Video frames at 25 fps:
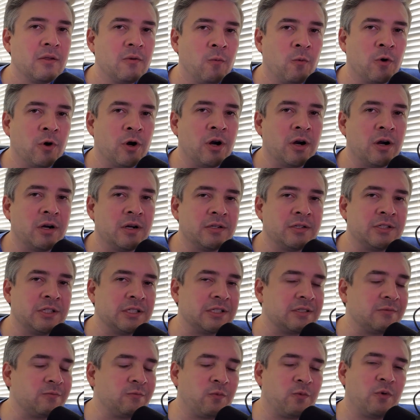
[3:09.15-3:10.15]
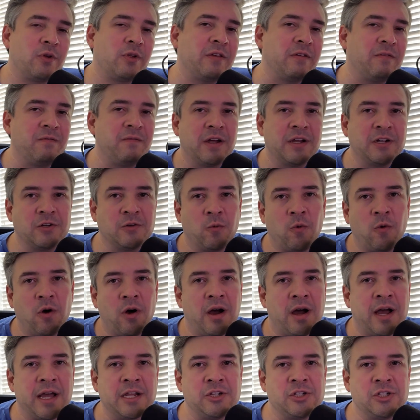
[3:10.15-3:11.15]
were just really fun to
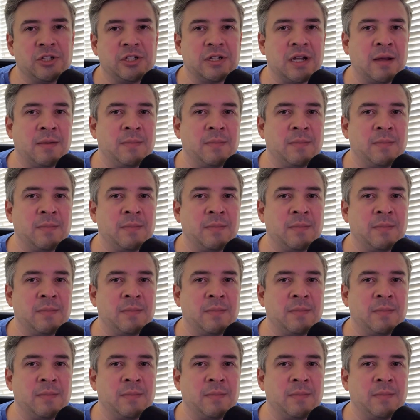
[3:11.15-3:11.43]
watch.